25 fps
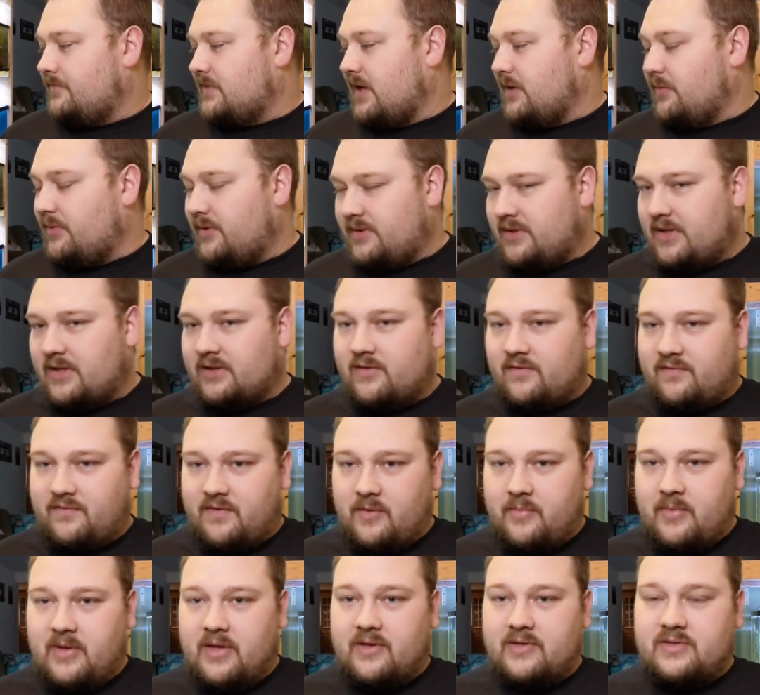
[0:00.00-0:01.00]
went and got the
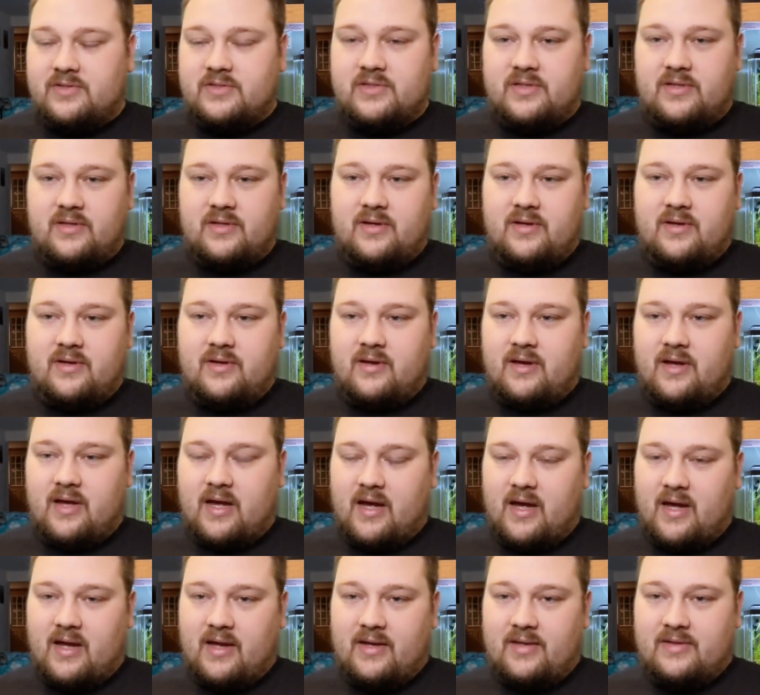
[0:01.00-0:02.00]
females.
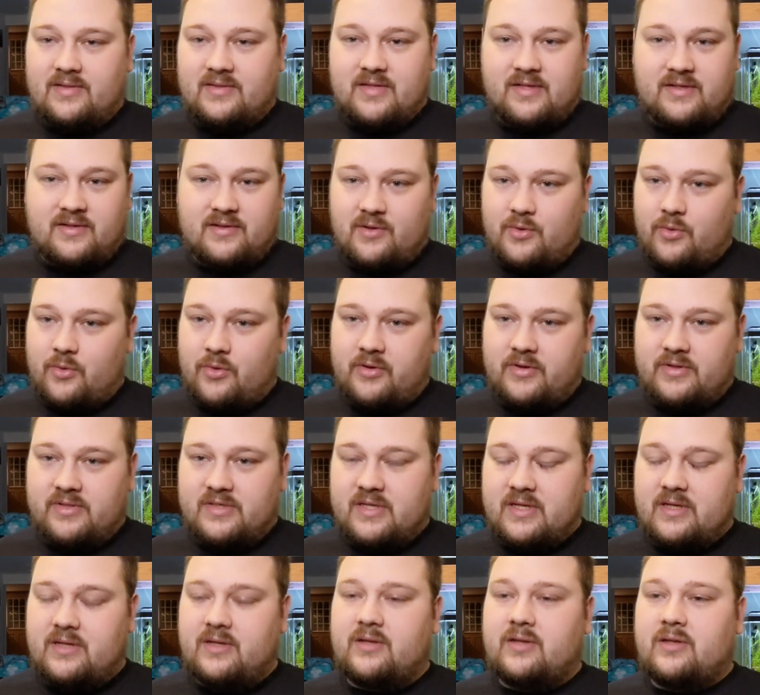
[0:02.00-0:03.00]
I didn't
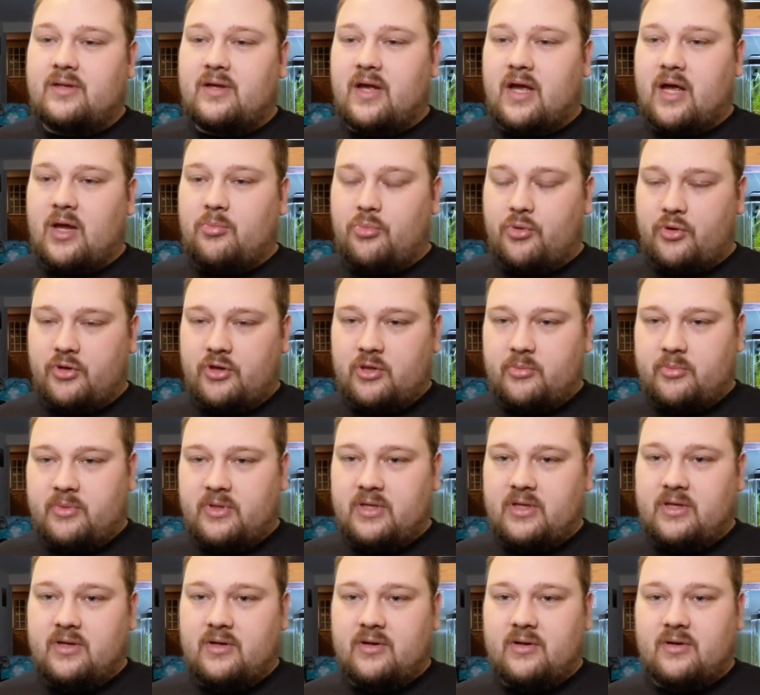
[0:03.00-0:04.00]
quarantine. I put them
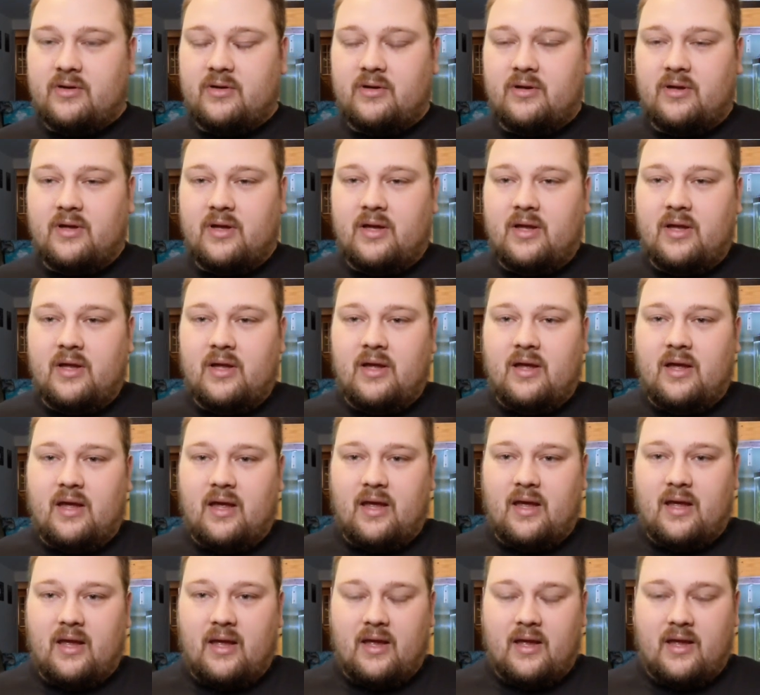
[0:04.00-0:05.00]
in here,
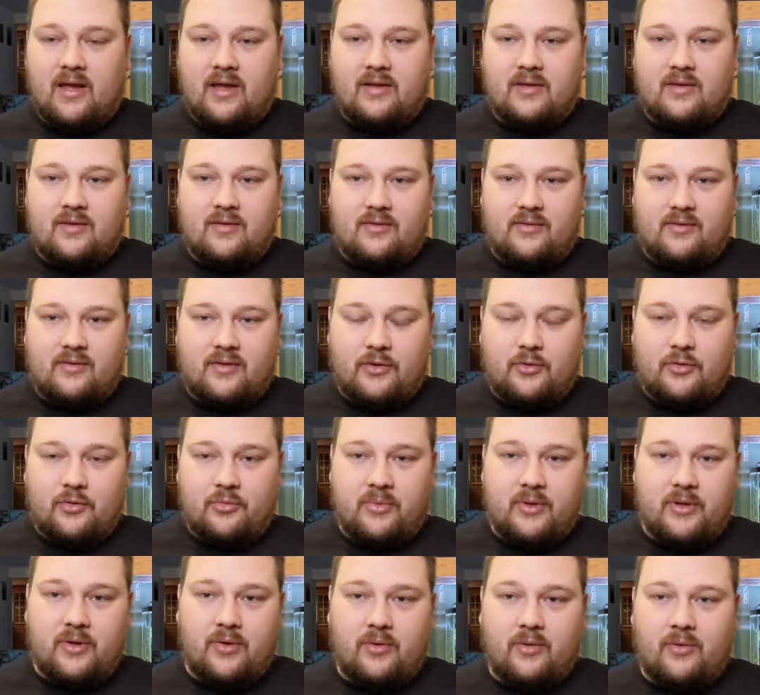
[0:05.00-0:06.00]
and lo
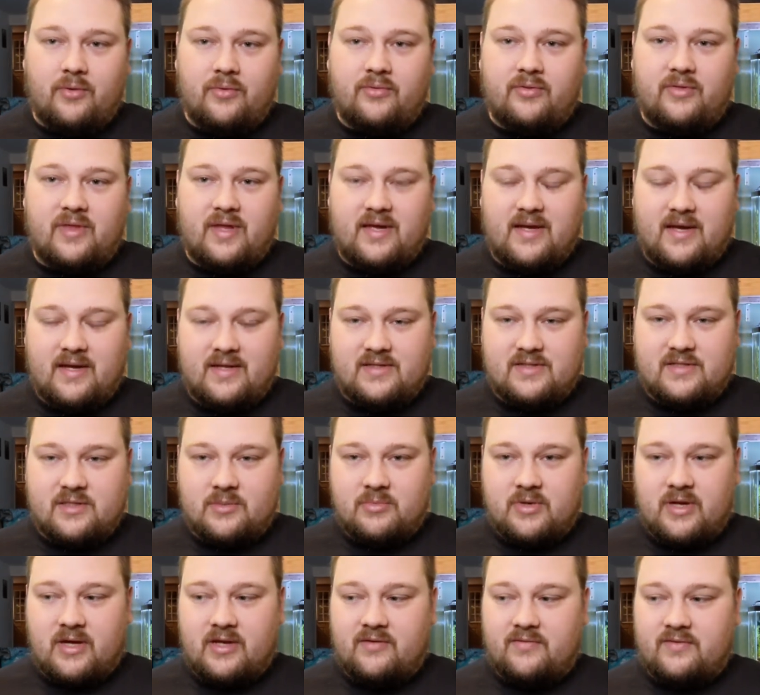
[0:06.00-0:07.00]
and behold, they had
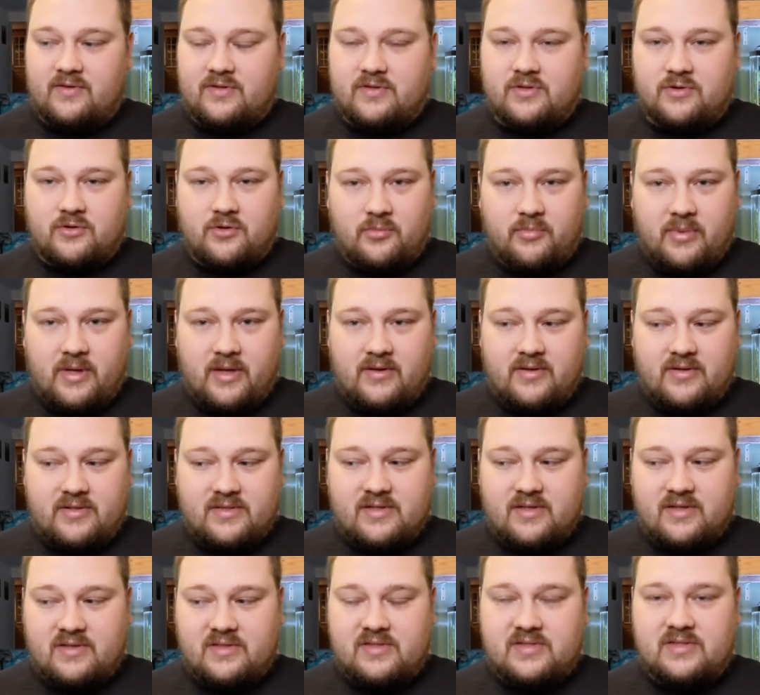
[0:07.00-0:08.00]
some kind of internal
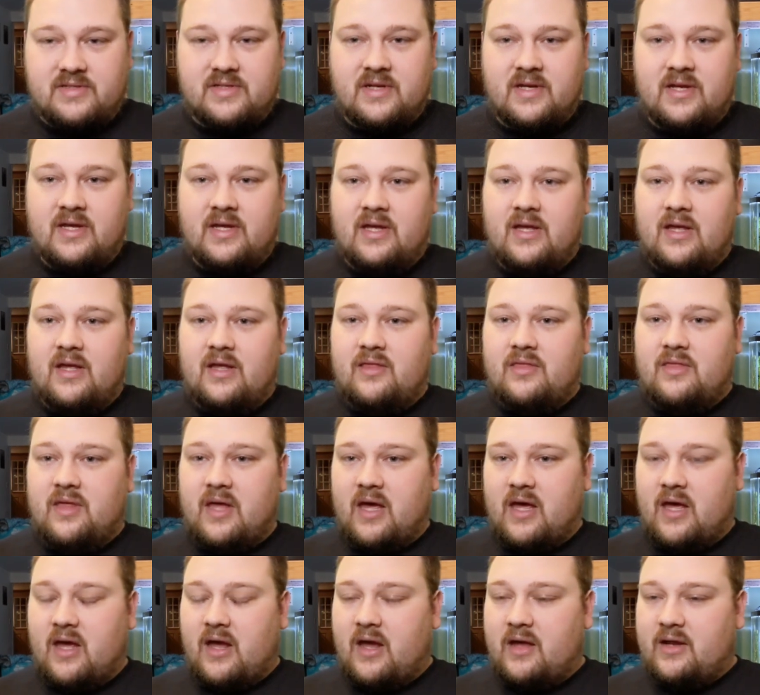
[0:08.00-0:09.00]
parasites
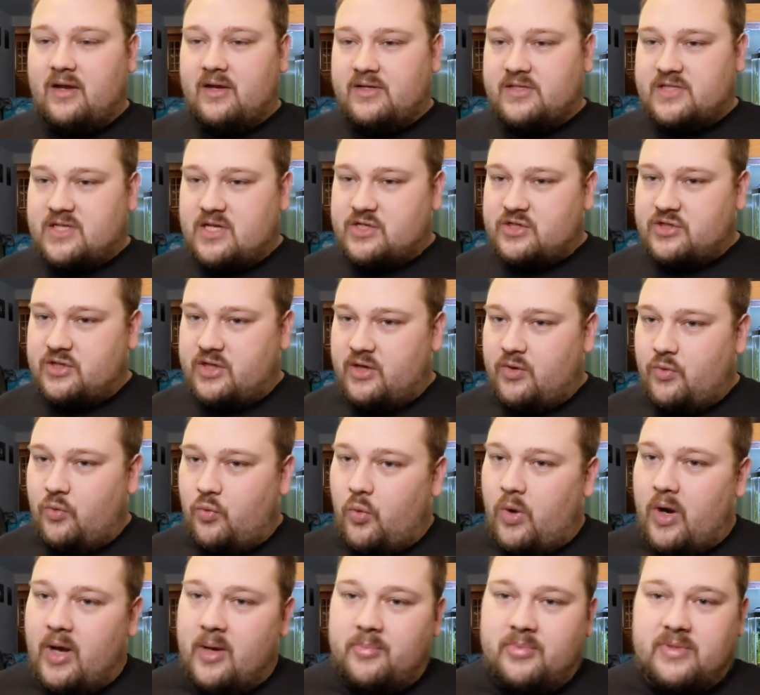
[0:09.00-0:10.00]
that essentially
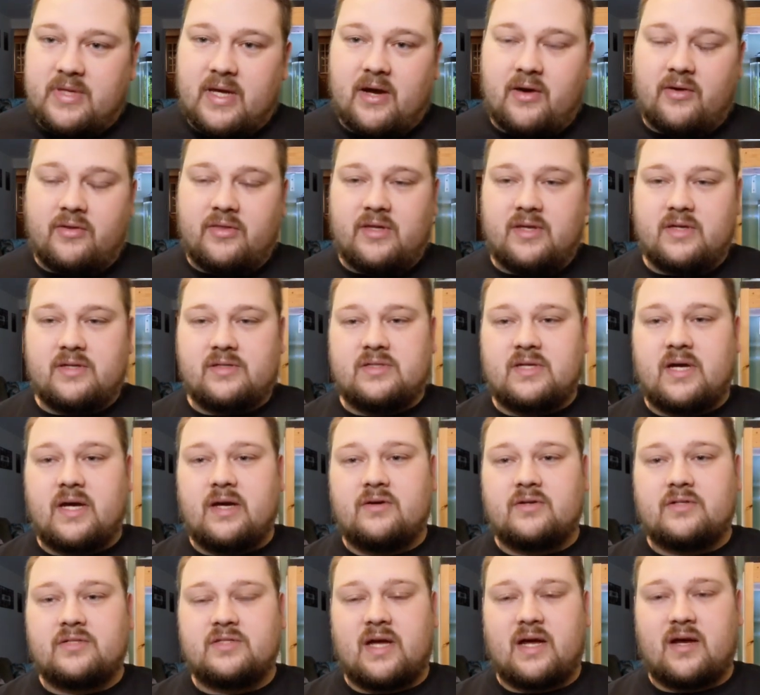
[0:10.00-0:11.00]
wiped out the
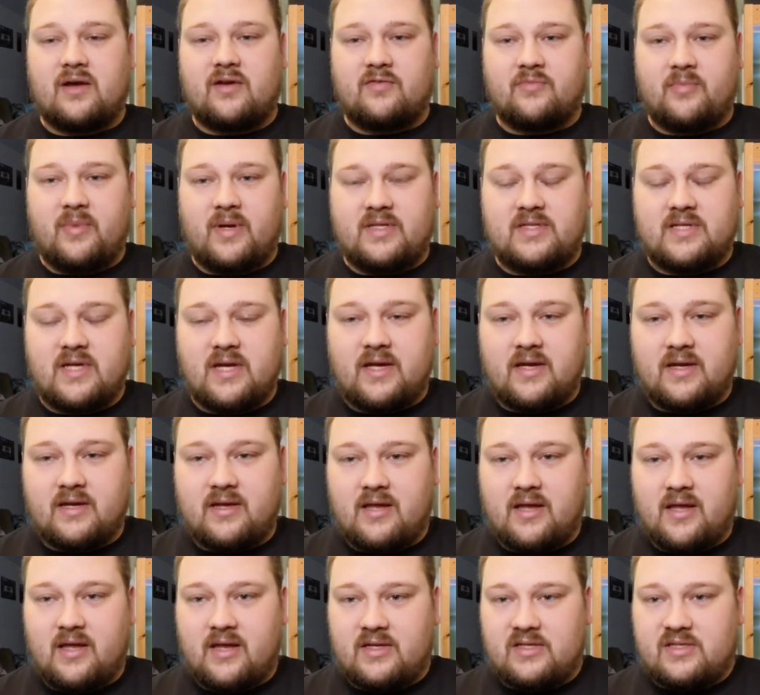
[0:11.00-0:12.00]
entire stock of my
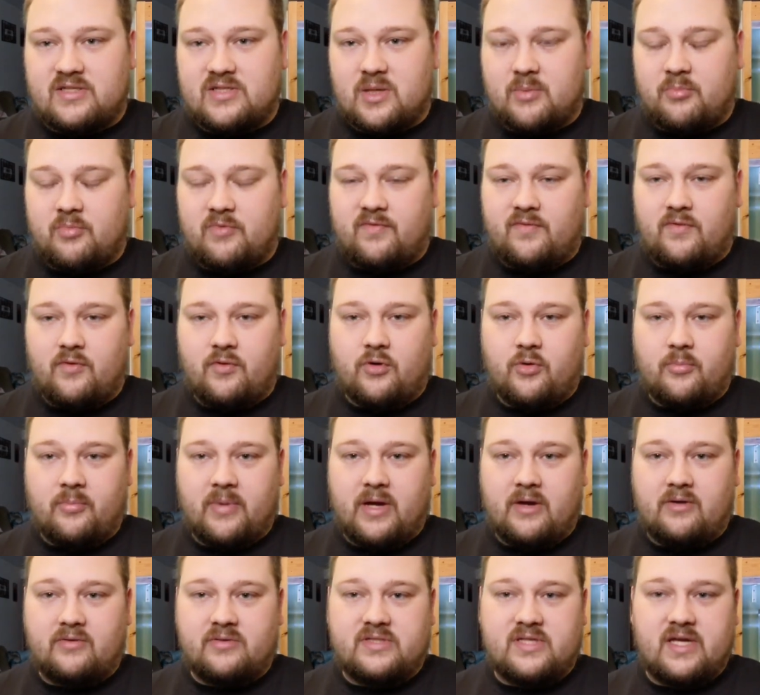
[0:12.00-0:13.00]
tank except for
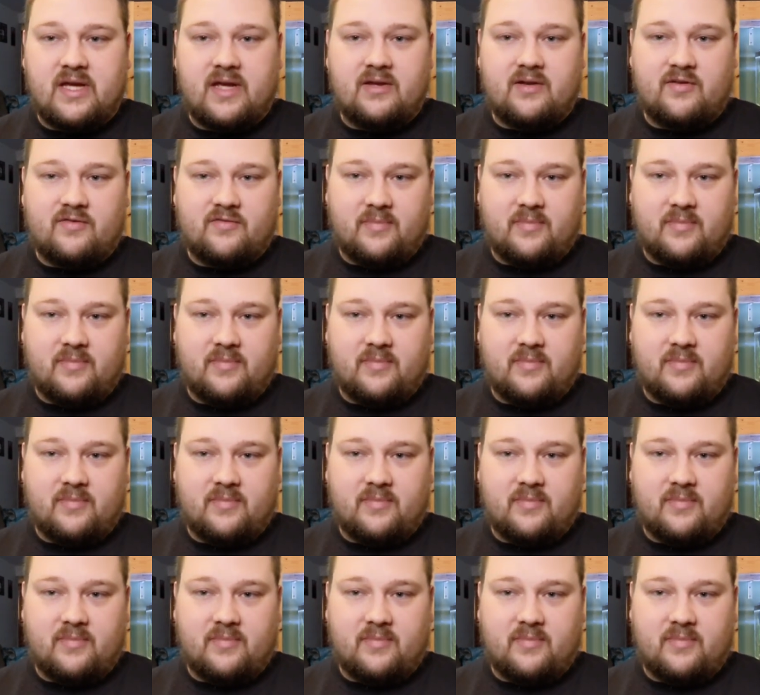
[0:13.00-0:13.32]
about 10